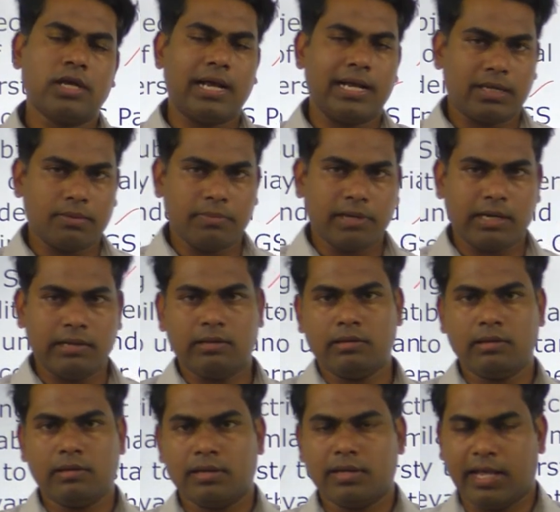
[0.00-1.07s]
ultimately
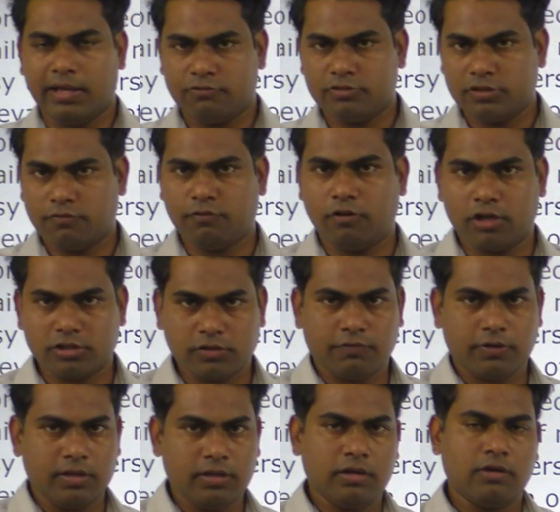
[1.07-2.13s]
life is a
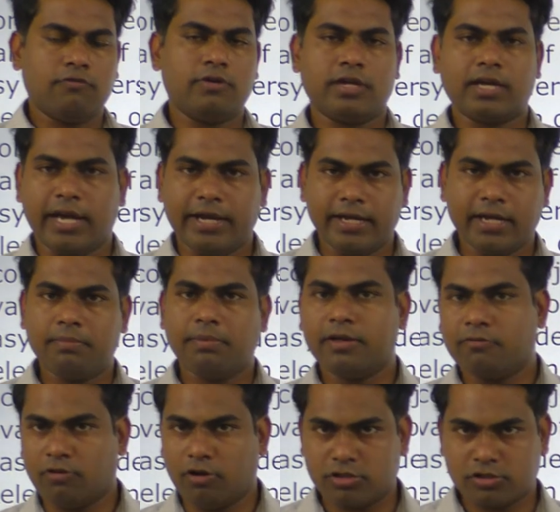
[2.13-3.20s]
philosophy. We are guided by
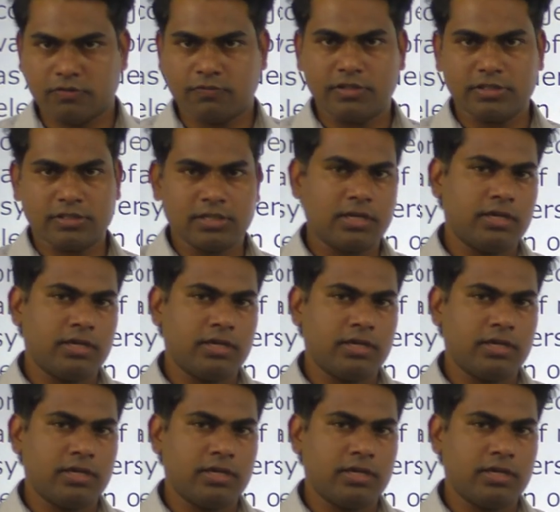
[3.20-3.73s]
philosophies.